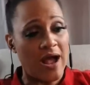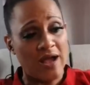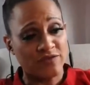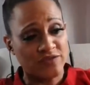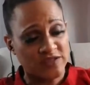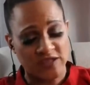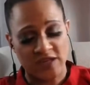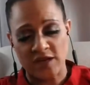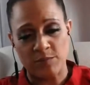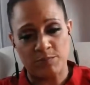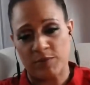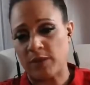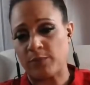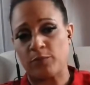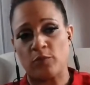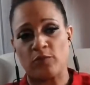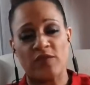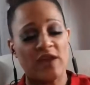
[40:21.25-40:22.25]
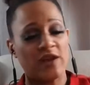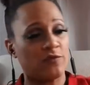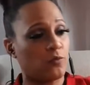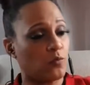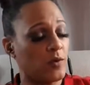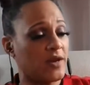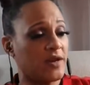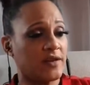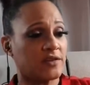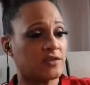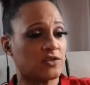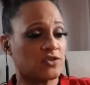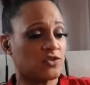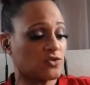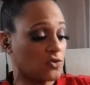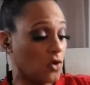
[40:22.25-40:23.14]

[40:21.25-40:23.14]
I've seen people that have went into